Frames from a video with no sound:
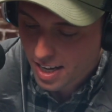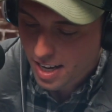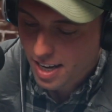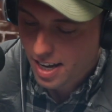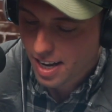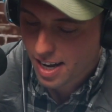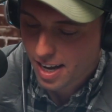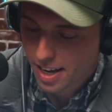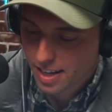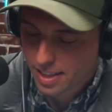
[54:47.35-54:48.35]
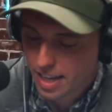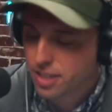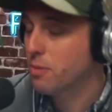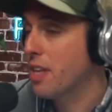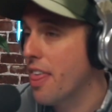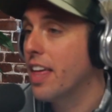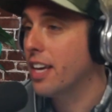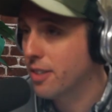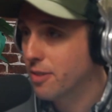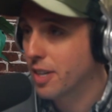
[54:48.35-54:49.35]
Yeah. And I just want to
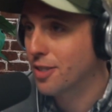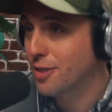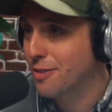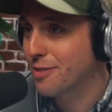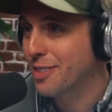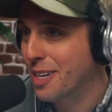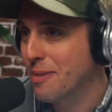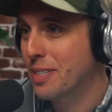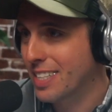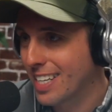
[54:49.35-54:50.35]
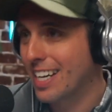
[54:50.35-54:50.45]
thank you, Rachel, for coming today.